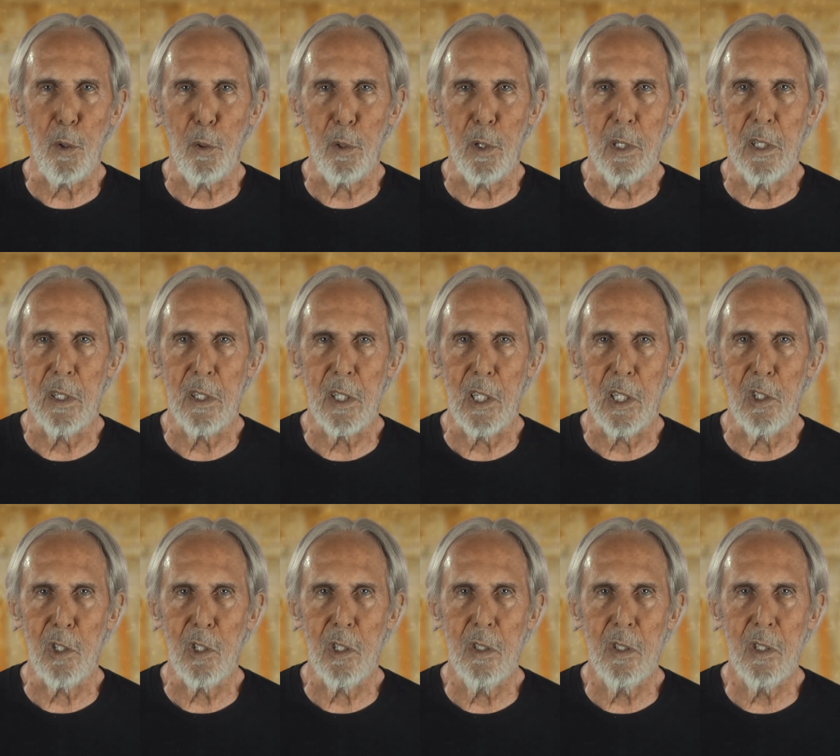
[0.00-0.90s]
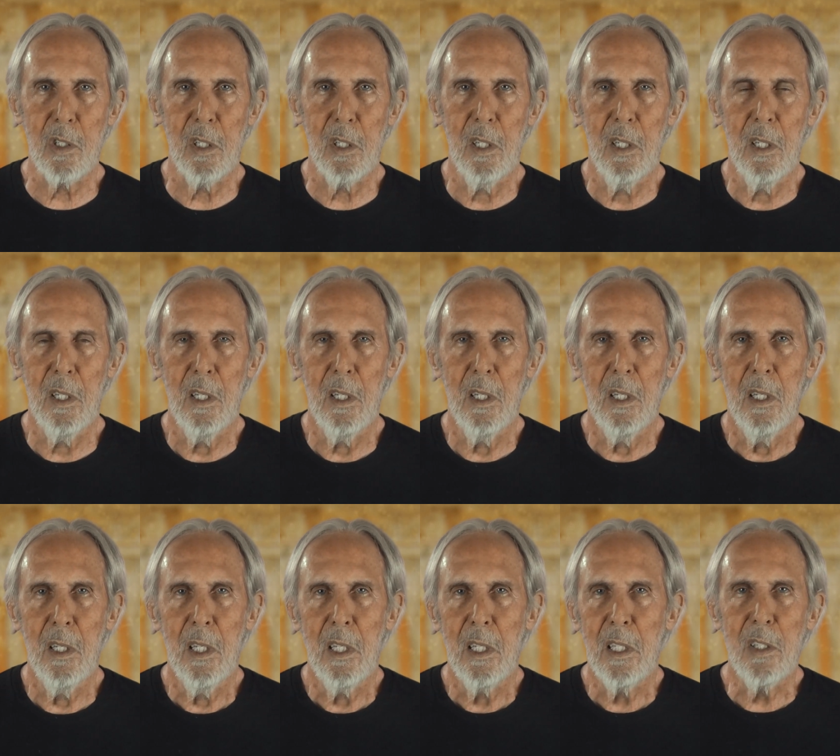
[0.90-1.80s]
orientations,
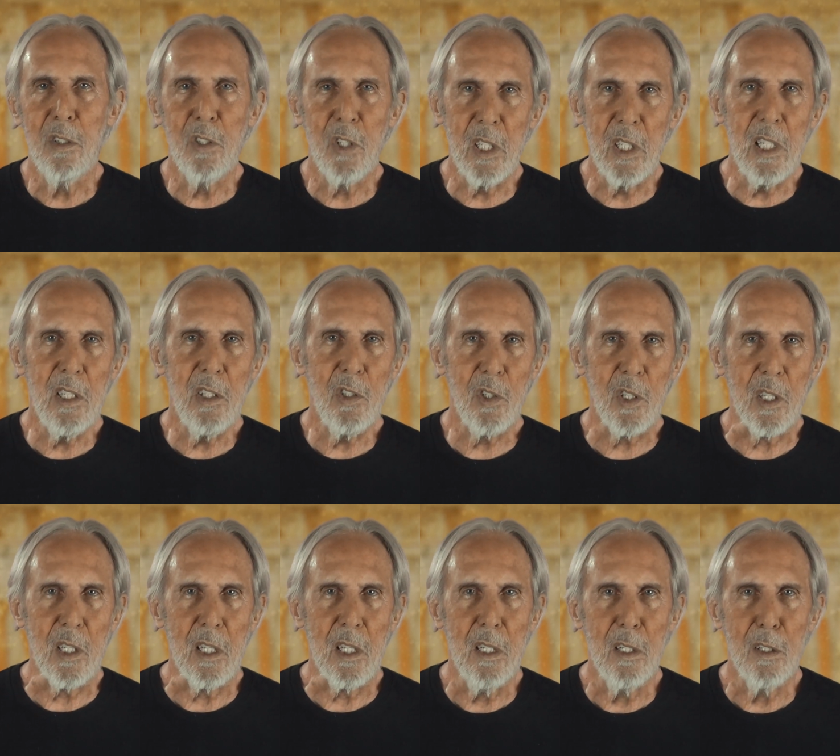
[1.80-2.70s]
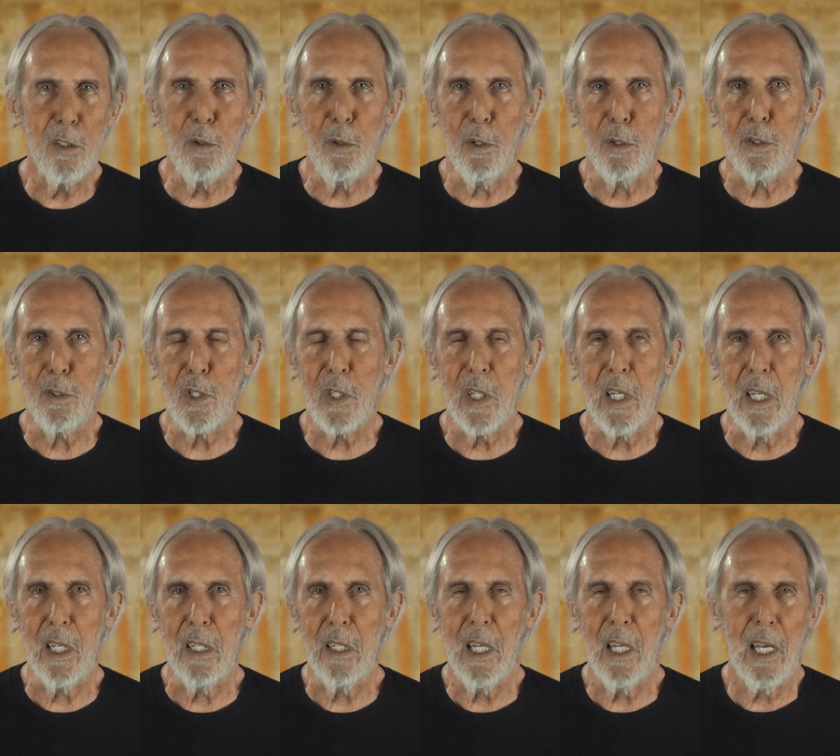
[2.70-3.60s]
it's easy to
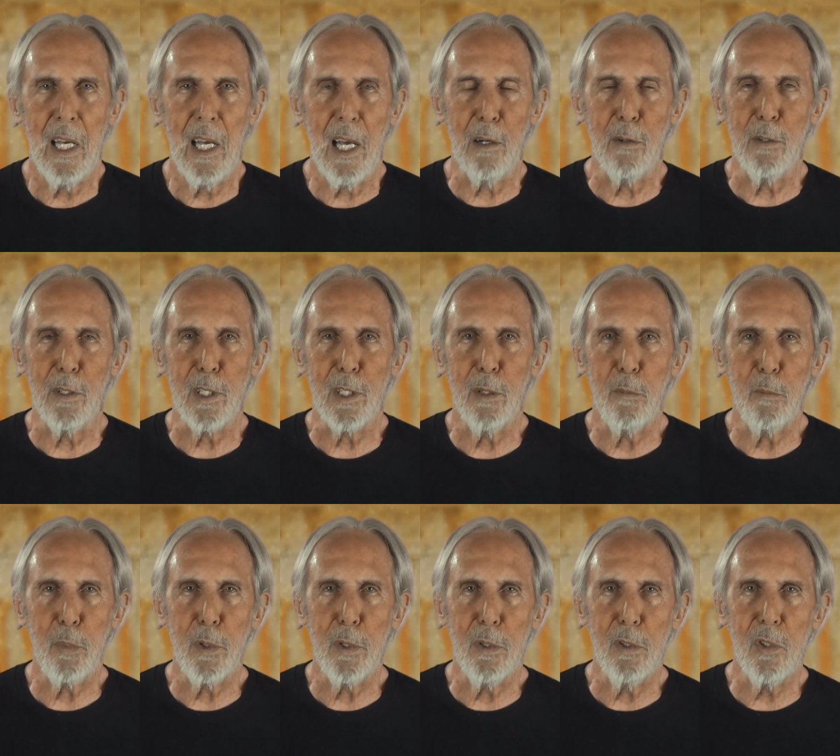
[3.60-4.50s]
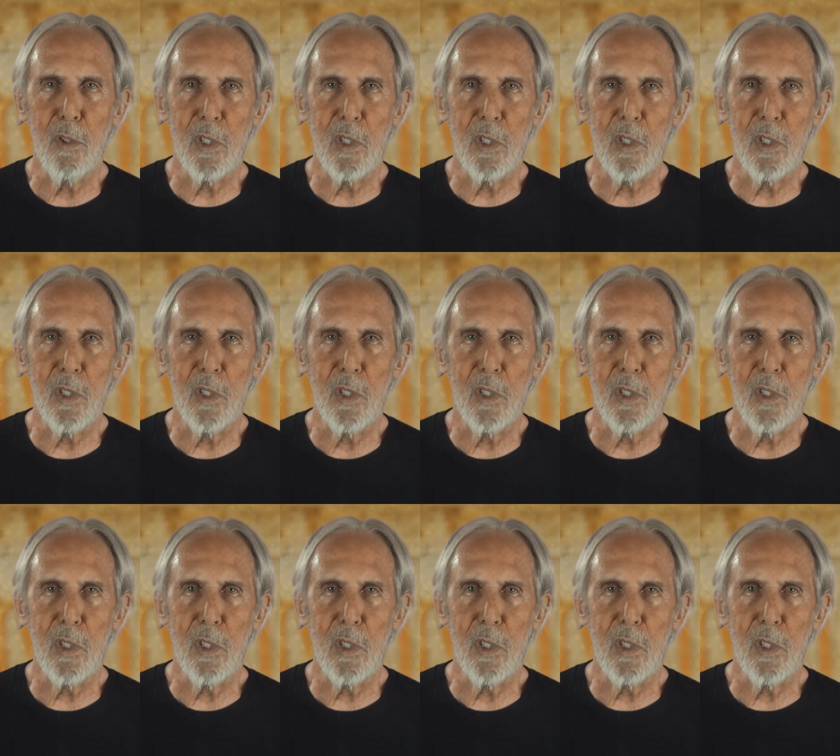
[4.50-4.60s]
understand how it can produce